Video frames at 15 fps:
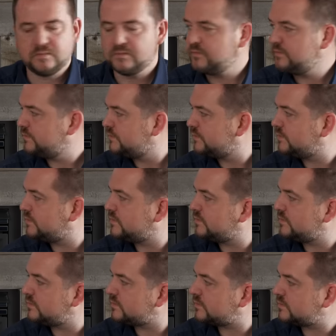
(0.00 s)

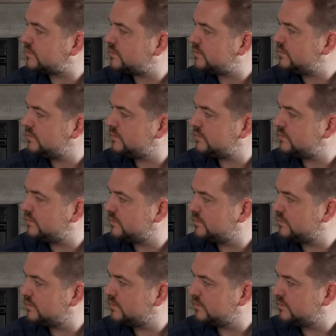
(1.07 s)

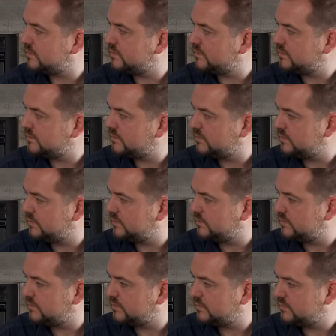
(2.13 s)

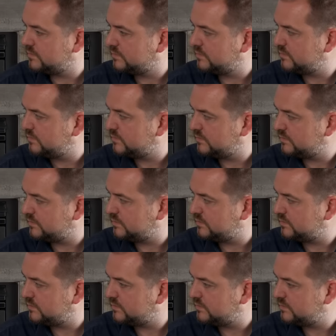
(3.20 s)

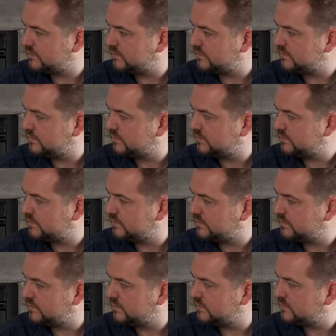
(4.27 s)

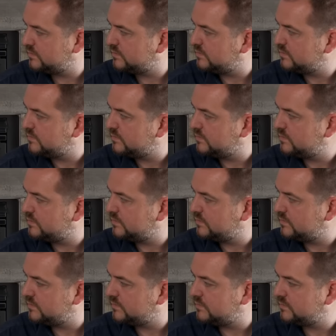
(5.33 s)

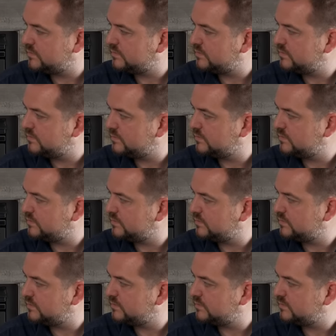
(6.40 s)

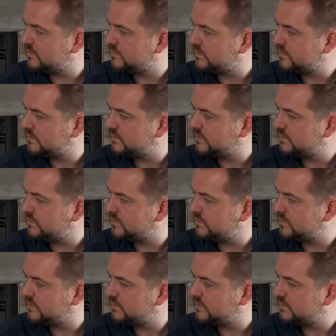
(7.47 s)
(not speaking)